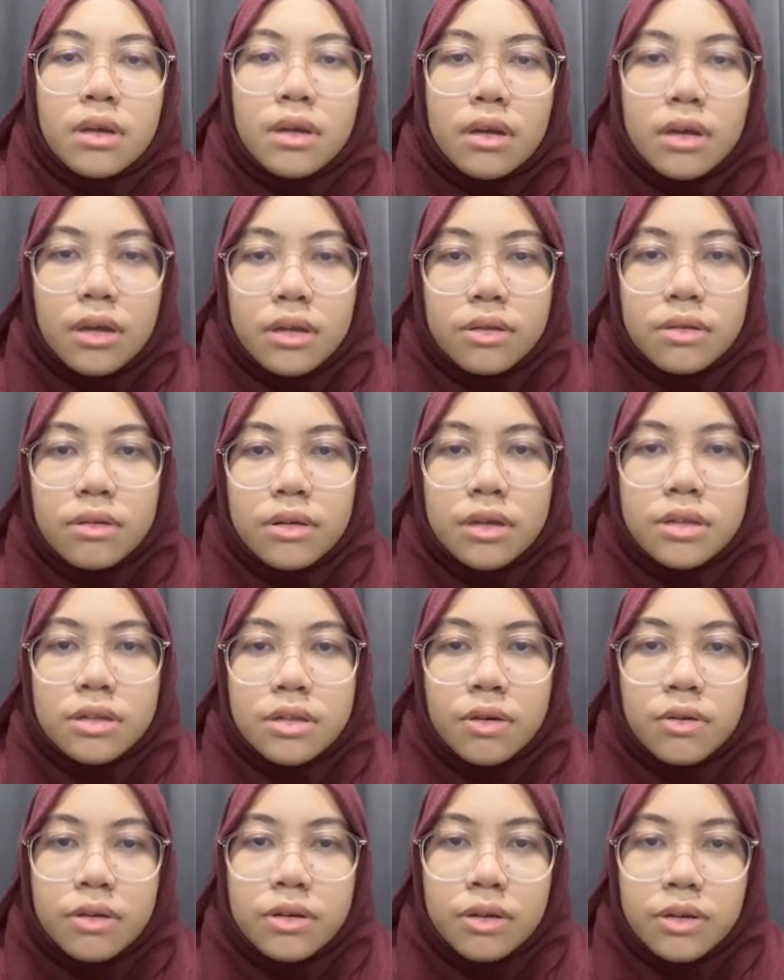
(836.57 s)
As you can see
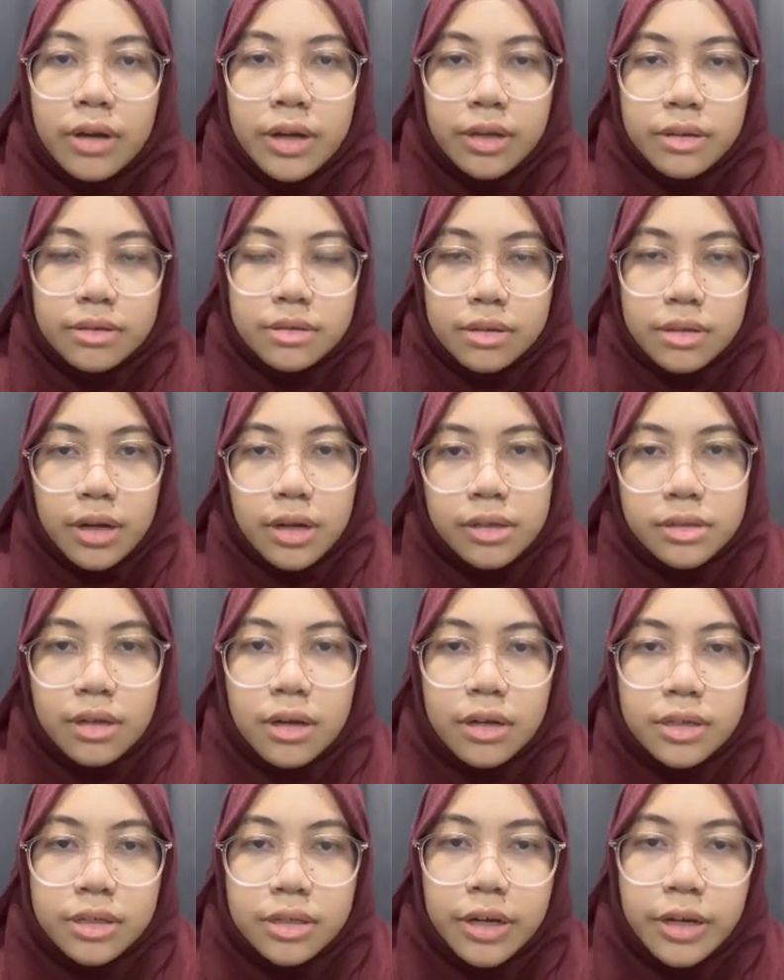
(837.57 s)
on the right, there
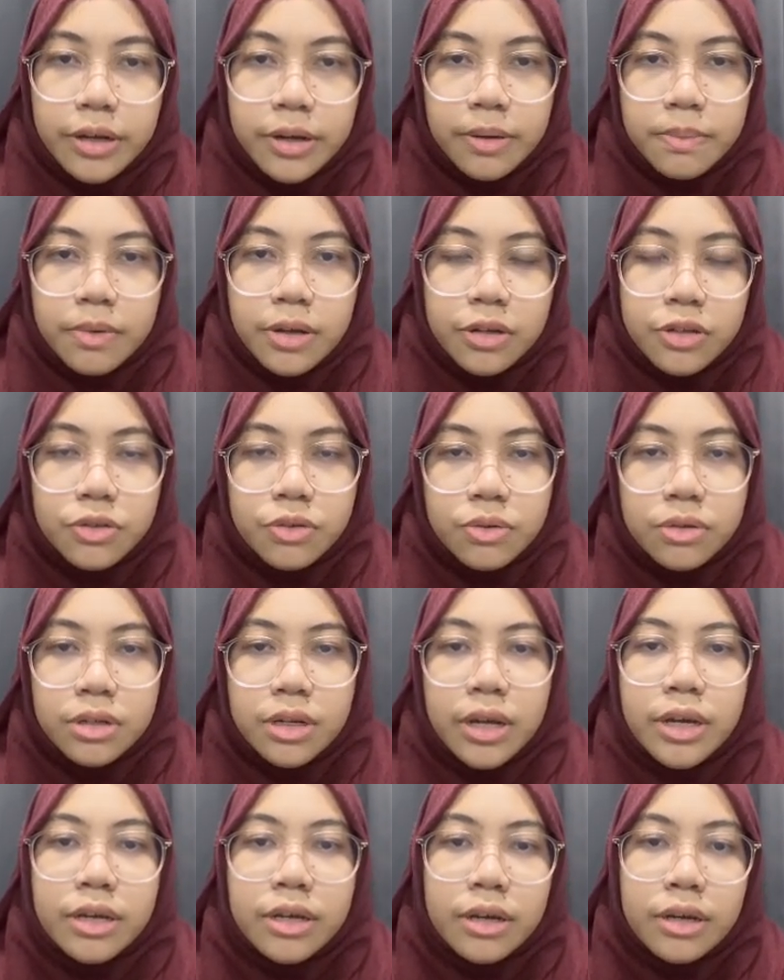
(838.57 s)
are the diagrams that show the
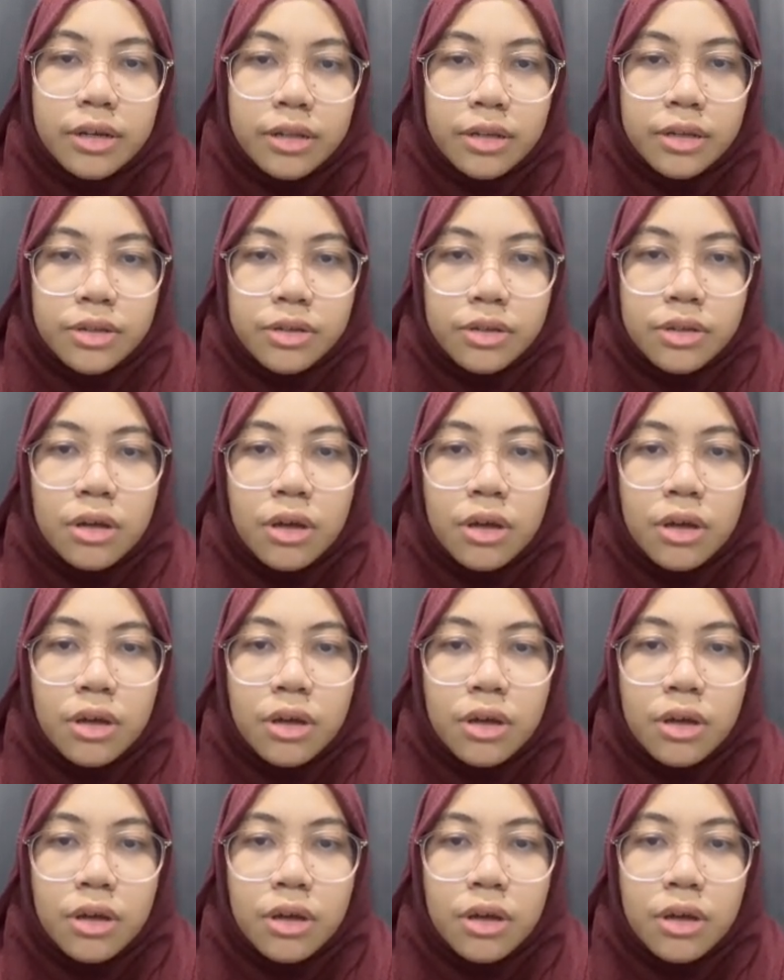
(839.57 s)
layered architecture